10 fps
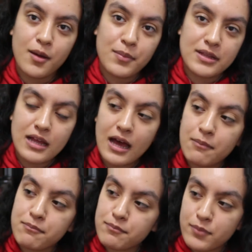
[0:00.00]
but
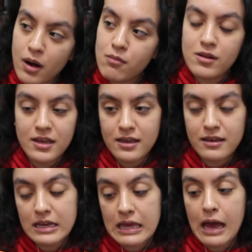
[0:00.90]
I'm
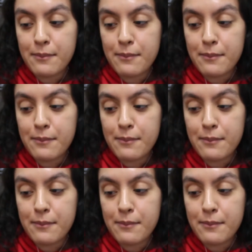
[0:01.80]
probably, yeah,